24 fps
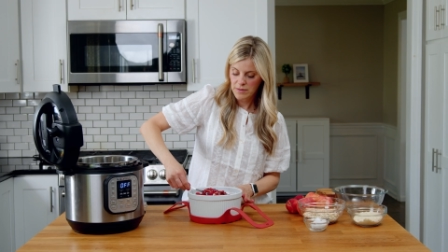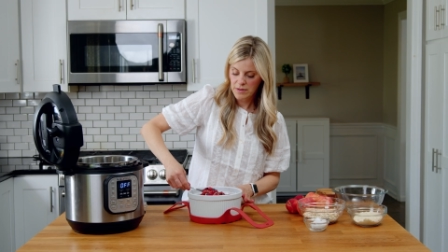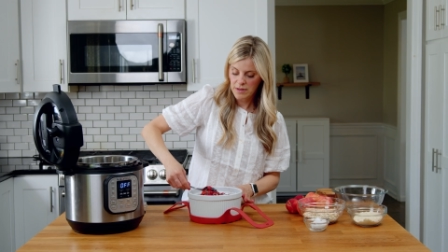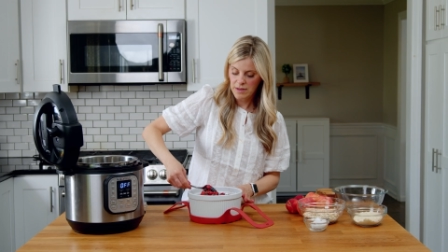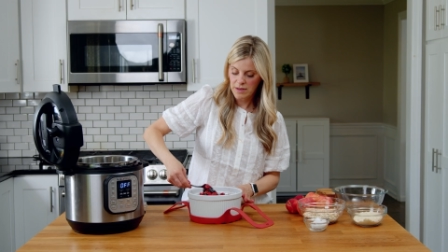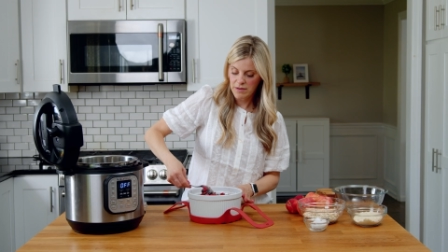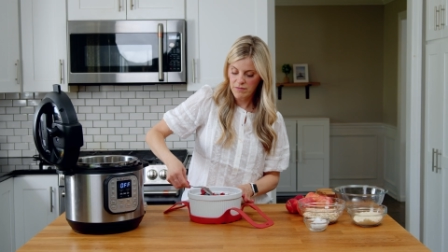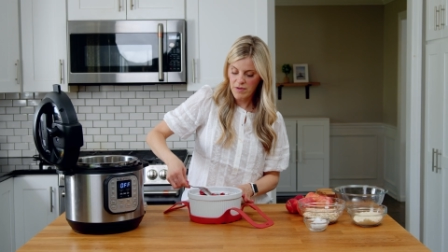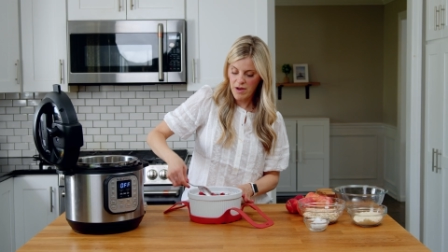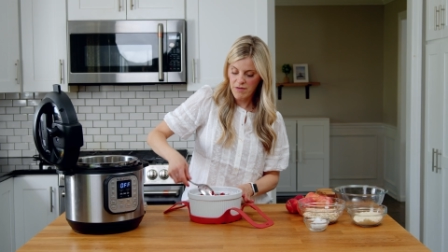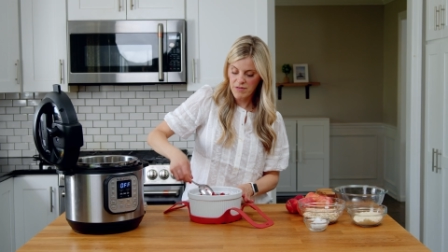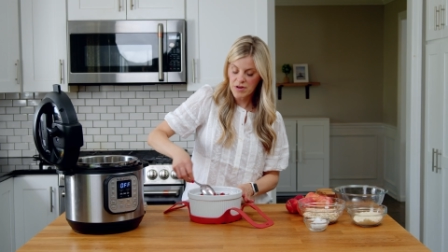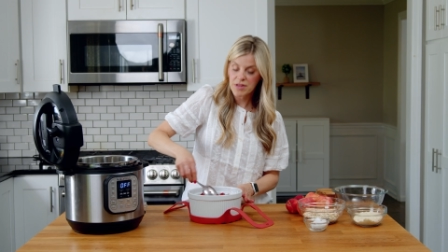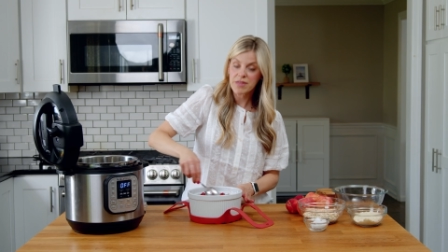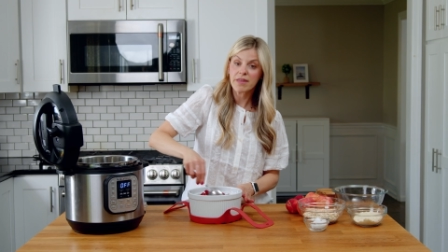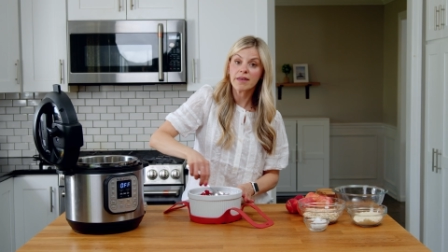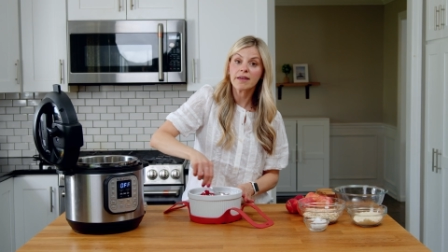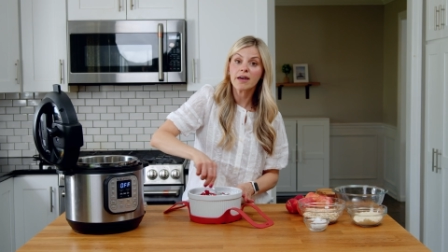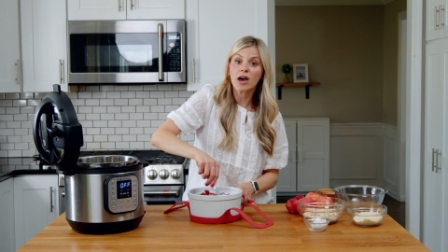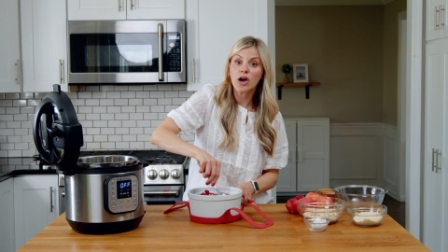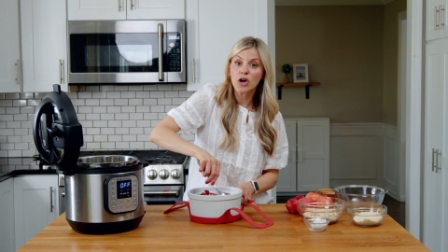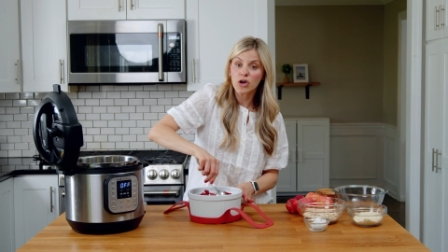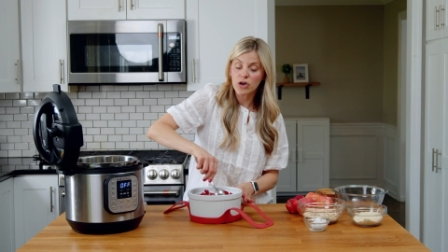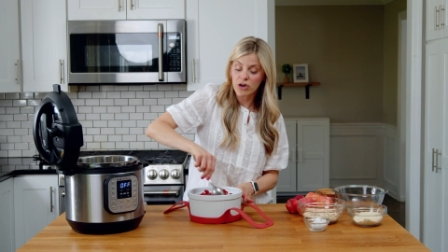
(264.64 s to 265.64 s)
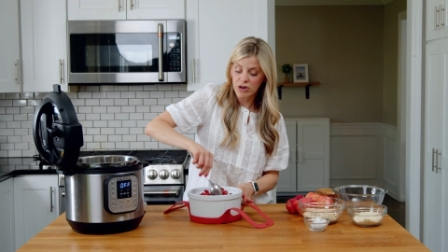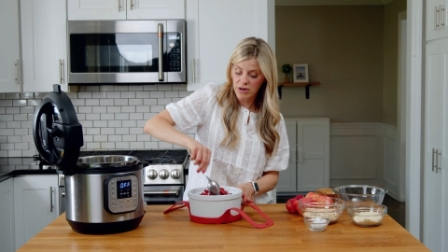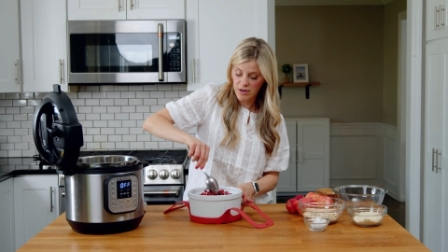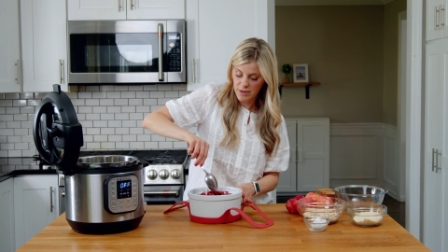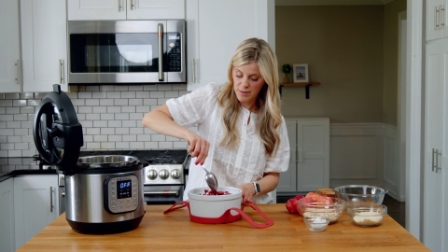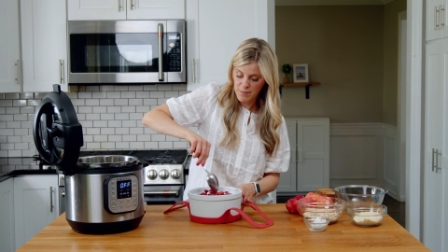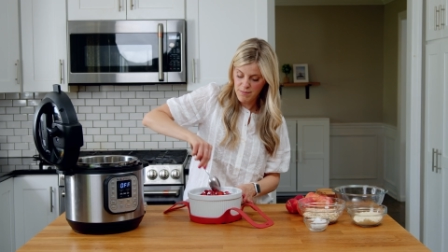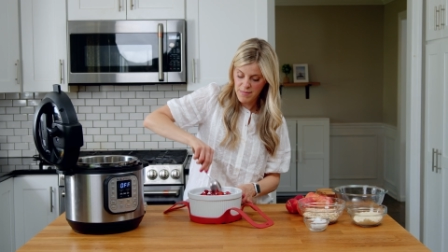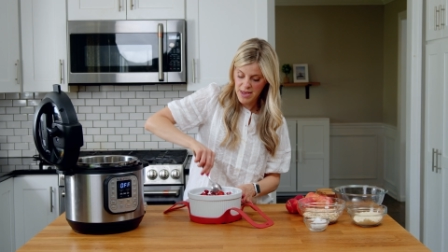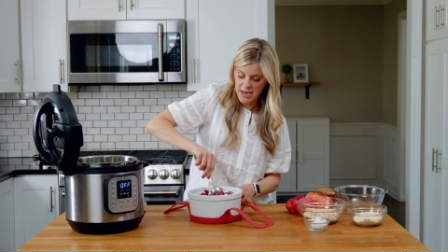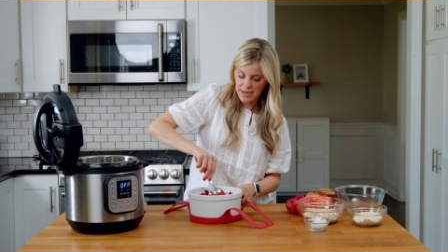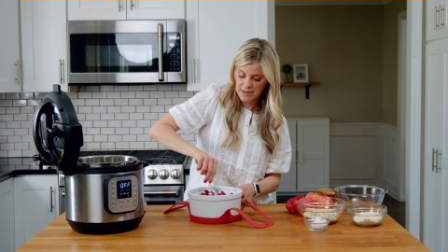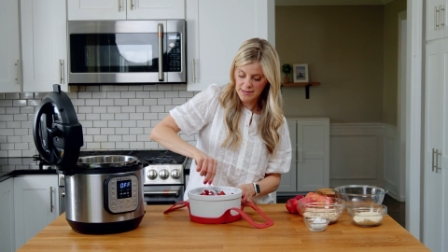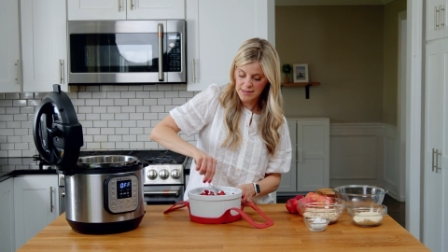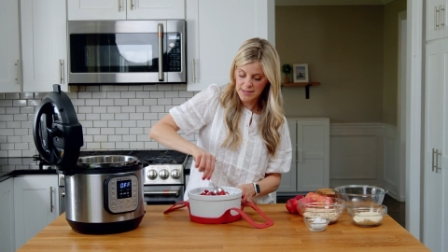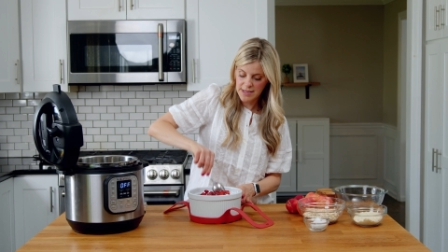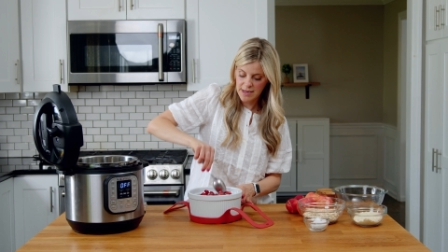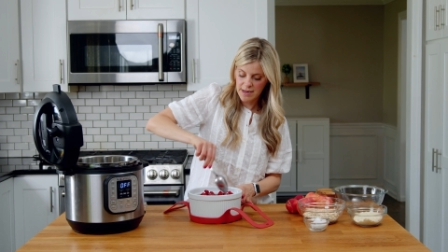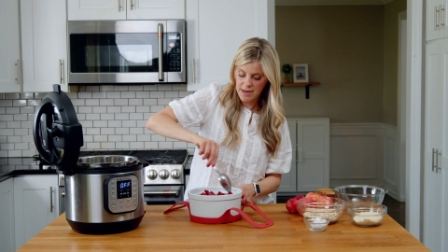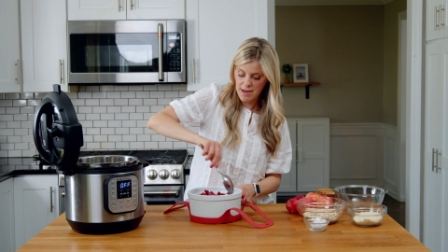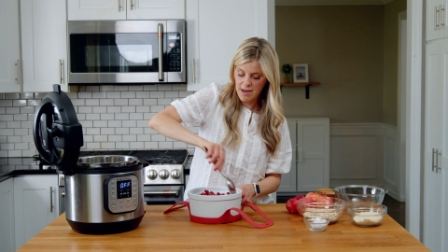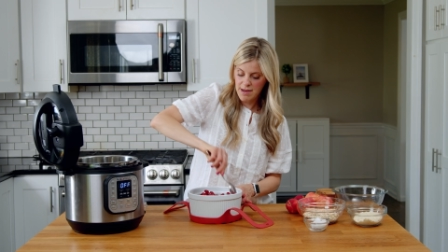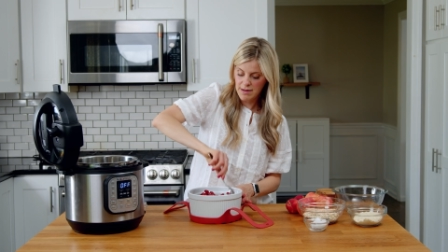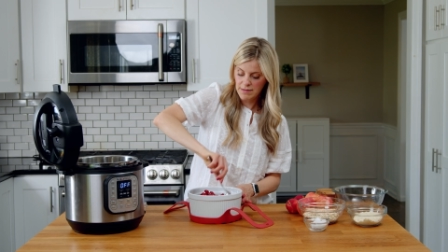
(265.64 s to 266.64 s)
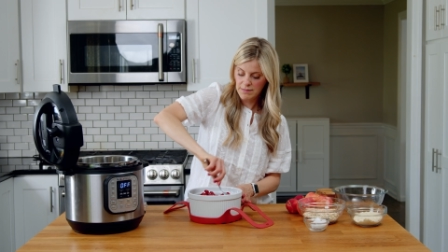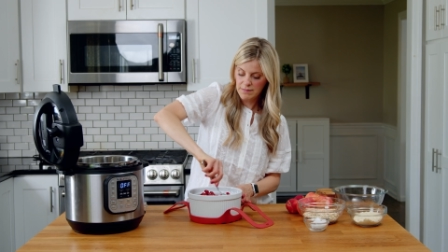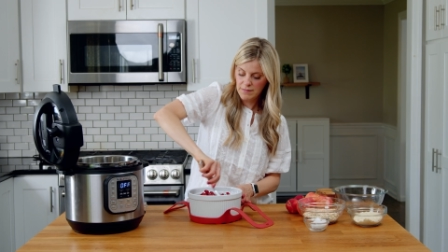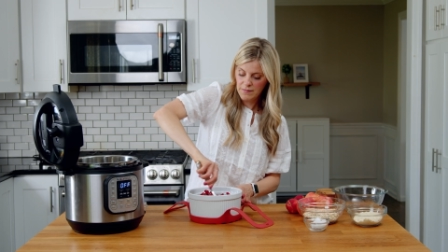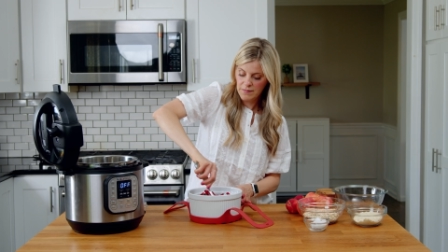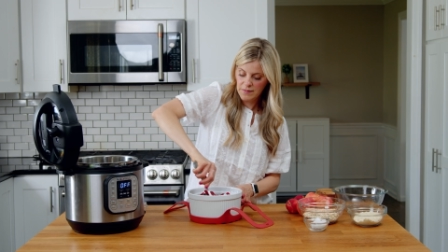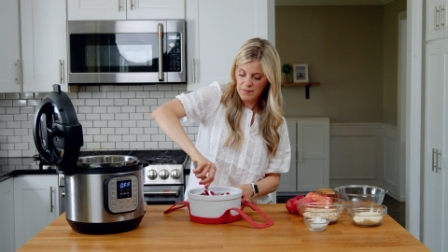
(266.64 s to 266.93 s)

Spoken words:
Give everything a good mix again.